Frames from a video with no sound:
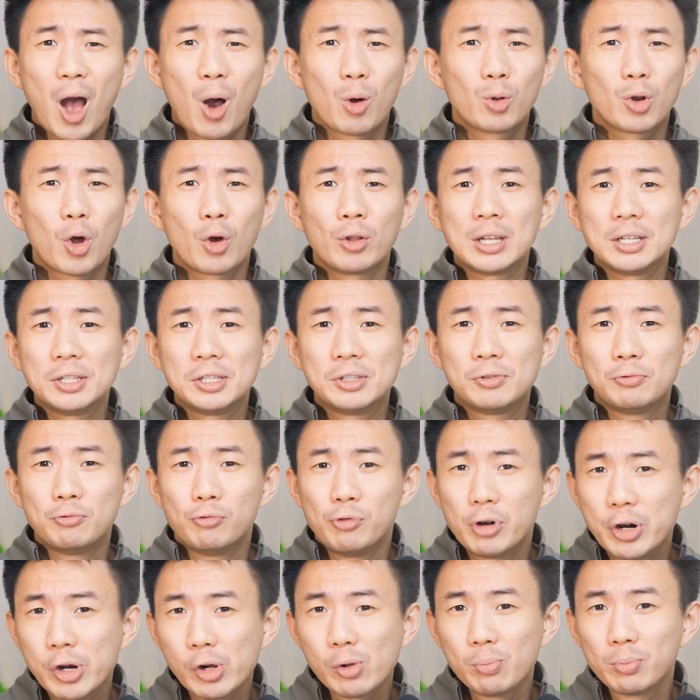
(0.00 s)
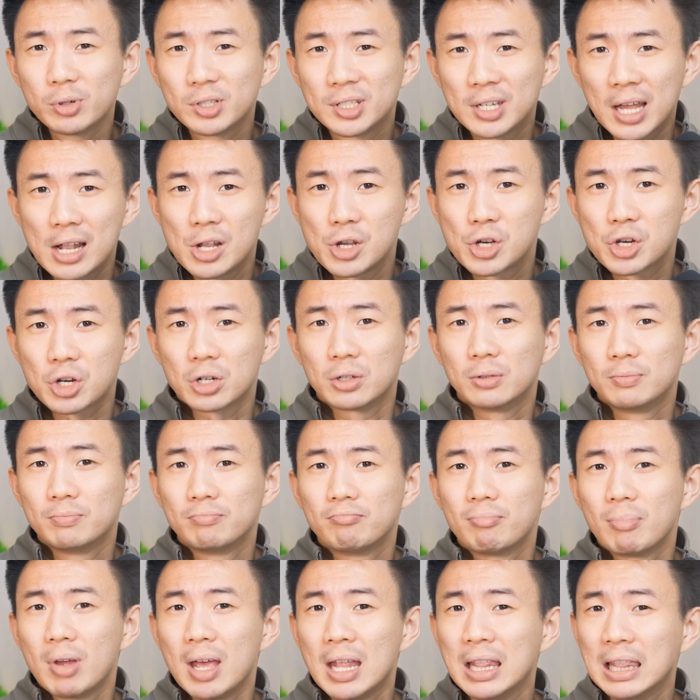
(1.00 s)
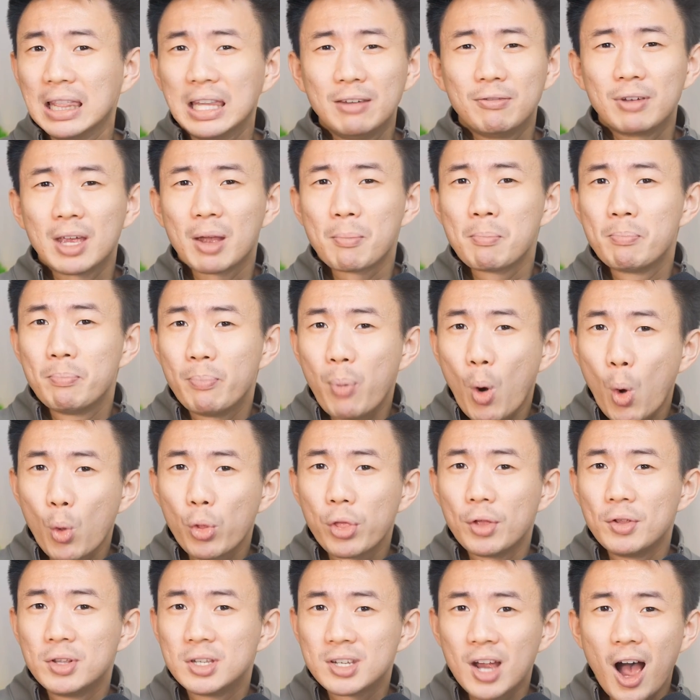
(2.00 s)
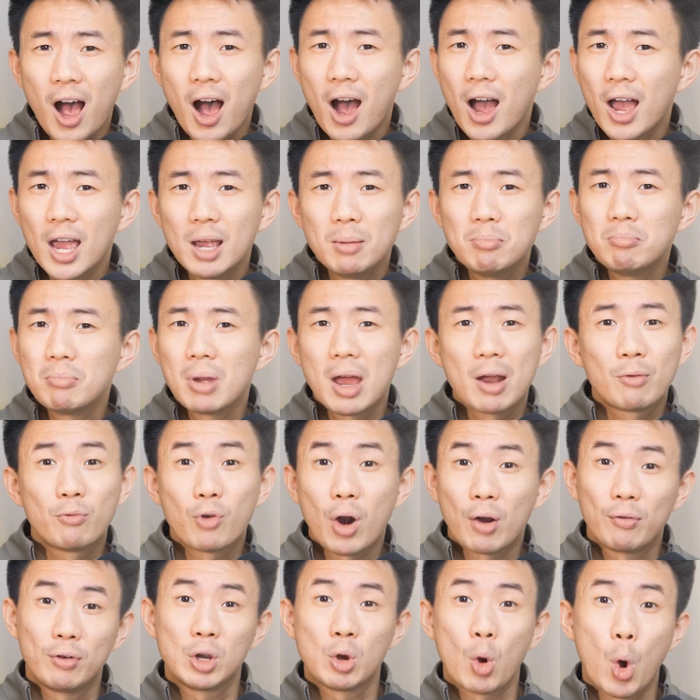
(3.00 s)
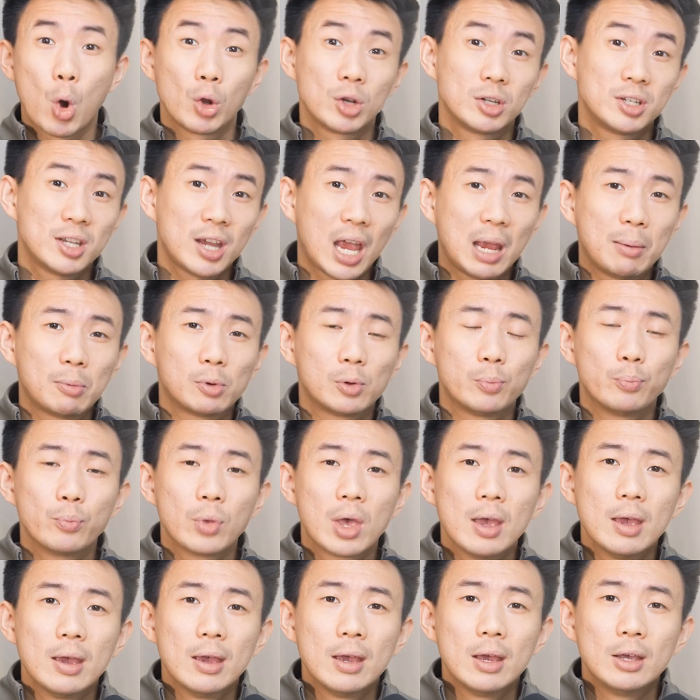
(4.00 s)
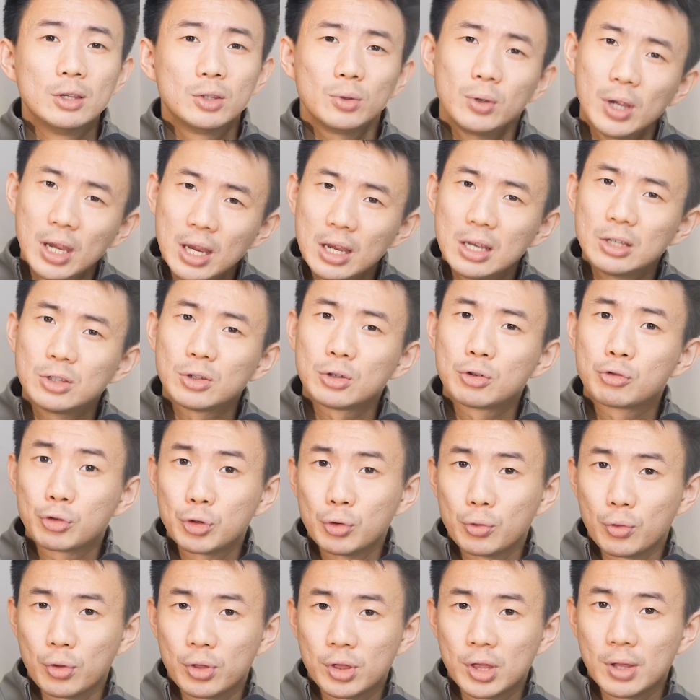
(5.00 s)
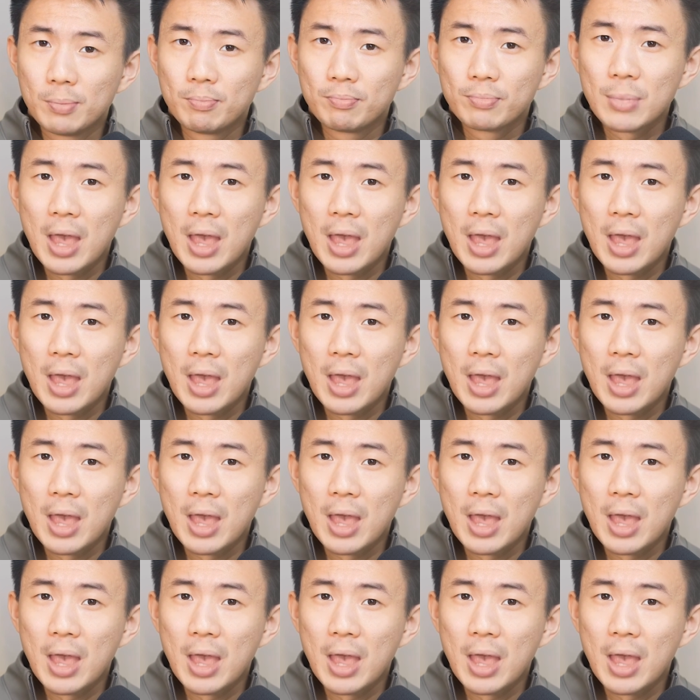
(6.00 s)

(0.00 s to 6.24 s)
out on its real potential and leaving both time and revenue on the table. So here's the truth.